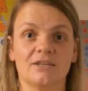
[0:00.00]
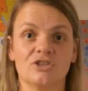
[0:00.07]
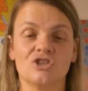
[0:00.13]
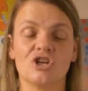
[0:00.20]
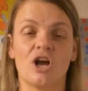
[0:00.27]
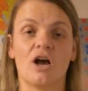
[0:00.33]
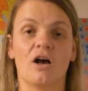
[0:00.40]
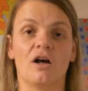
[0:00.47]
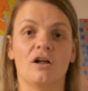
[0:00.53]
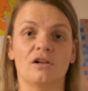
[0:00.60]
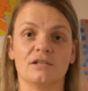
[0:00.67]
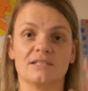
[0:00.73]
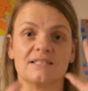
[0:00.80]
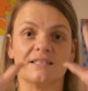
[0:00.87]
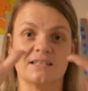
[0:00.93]

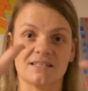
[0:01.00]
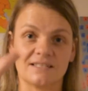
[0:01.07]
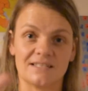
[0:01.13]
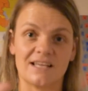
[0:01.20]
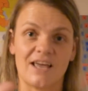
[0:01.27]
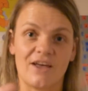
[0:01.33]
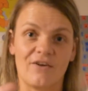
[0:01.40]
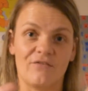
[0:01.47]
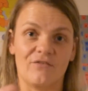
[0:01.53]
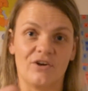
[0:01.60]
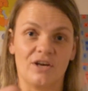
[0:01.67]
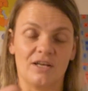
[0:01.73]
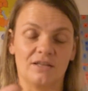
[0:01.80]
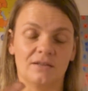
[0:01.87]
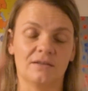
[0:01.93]
Charles the
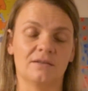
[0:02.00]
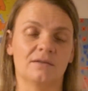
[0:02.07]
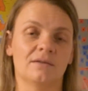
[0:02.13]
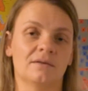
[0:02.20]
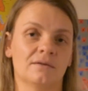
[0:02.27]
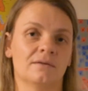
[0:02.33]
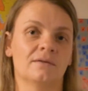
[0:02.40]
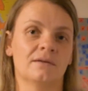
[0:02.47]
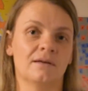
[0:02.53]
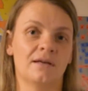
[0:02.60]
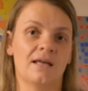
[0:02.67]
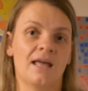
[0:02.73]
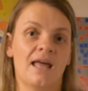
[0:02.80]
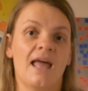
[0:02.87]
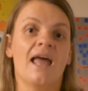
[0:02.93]
7th
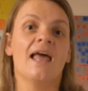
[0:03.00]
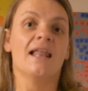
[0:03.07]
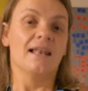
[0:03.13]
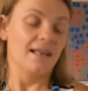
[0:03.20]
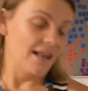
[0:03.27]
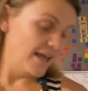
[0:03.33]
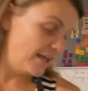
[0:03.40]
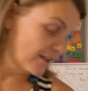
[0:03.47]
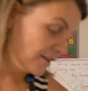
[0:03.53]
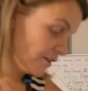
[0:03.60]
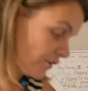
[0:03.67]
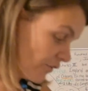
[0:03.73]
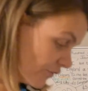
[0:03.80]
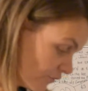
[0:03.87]
led the